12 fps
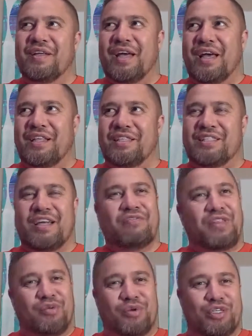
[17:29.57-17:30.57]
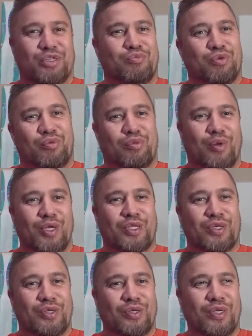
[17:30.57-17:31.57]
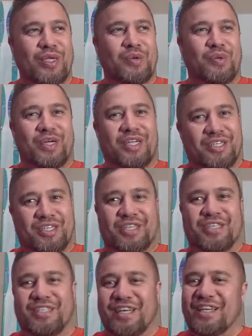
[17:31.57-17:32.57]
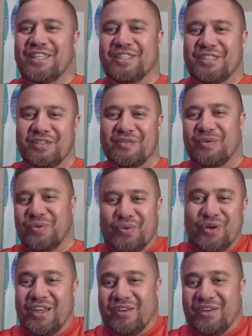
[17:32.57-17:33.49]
and stuff that we should probably do when it's just us. Hoi